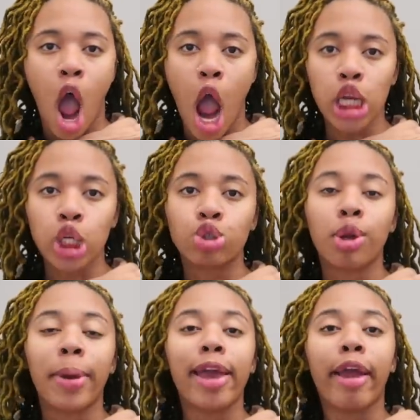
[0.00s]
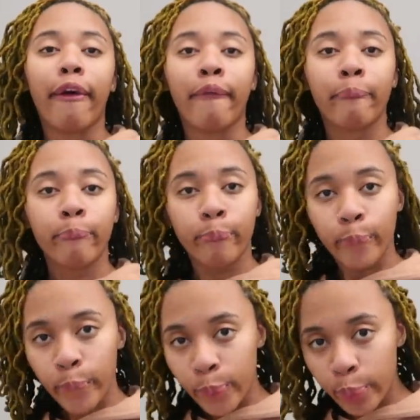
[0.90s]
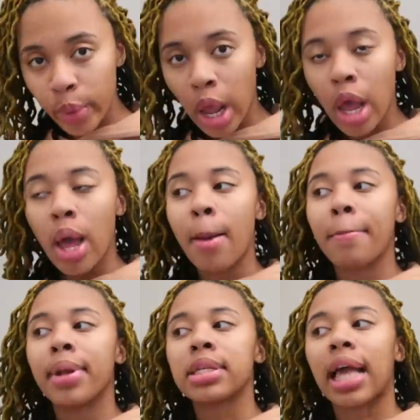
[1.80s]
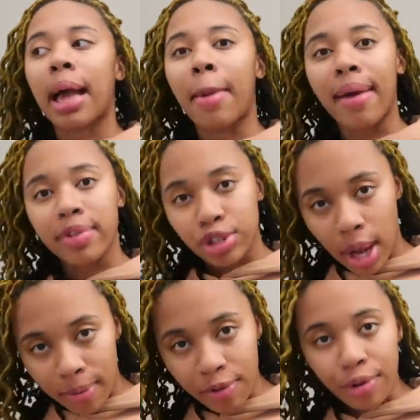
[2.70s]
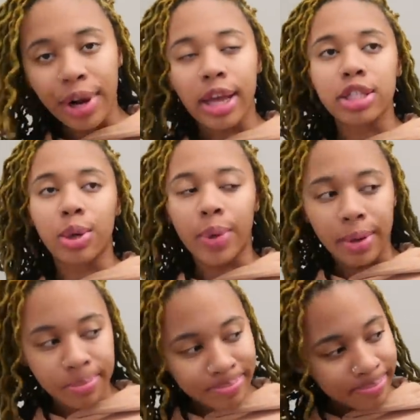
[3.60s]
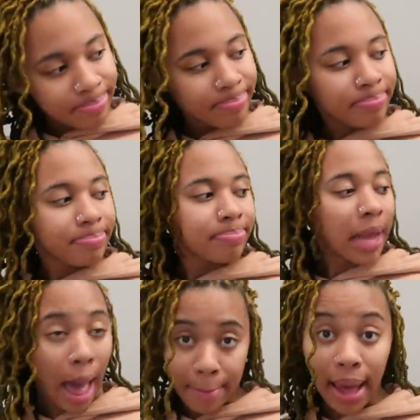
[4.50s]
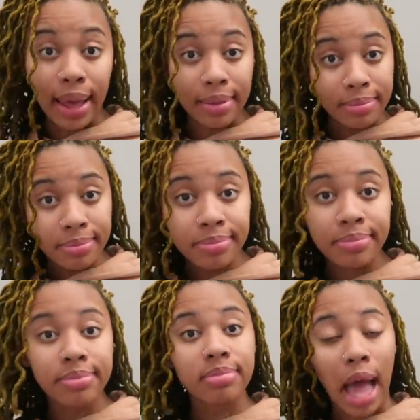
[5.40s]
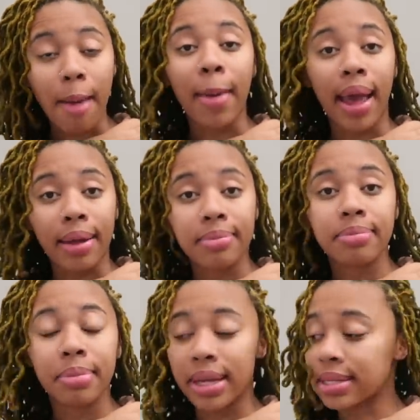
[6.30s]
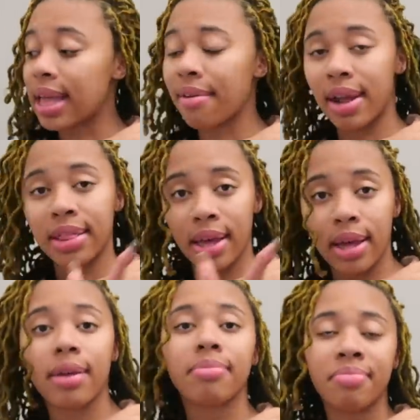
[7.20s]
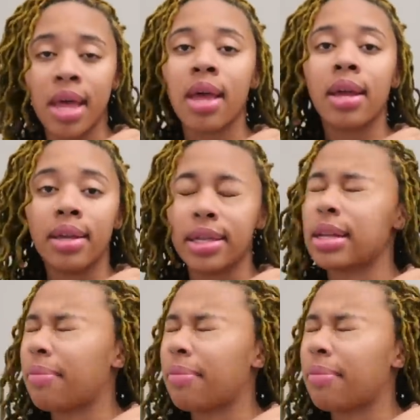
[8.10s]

I need you to be here. But looks like I might have to travel for a nice sew-in. I might, because that right there did